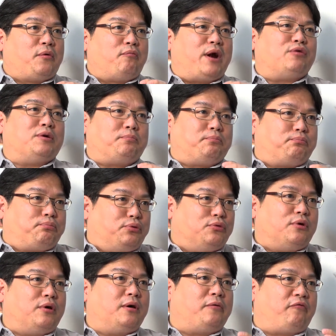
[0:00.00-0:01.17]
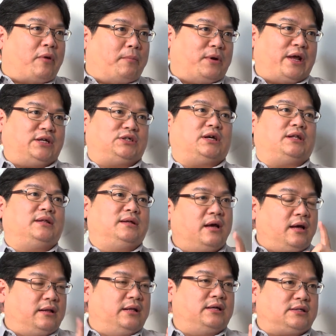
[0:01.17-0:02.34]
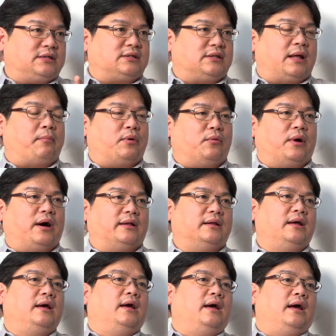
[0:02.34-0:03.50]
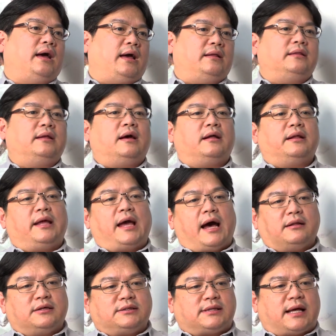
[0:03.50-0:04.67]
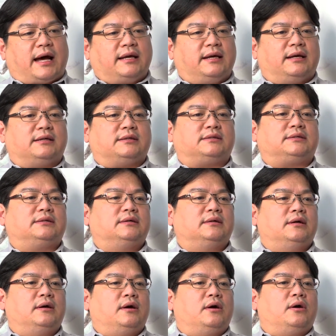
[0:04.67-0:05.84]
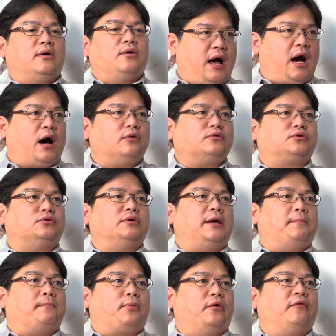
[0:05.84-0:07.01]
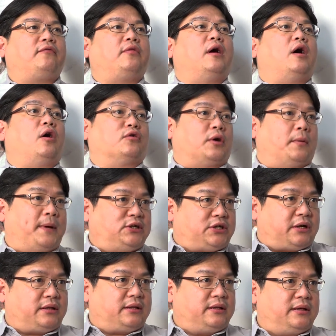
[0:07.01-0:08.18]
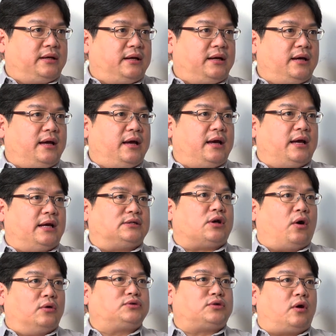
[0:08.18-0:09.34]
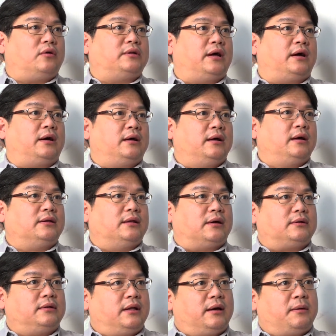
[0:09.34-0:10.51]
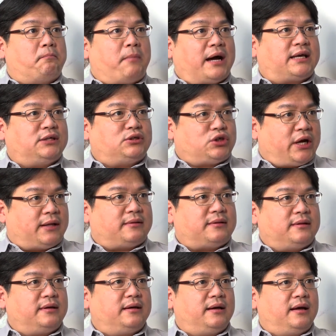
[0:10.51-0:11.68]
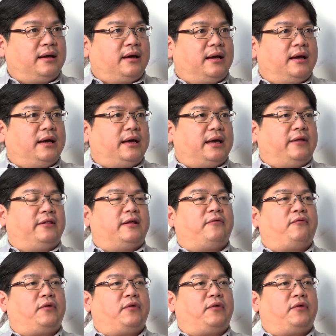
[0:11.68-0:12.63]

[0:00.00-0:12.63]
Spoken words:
very poor formulation. This is number one. And the other side is how to improve the automation. It's also the market trend. In the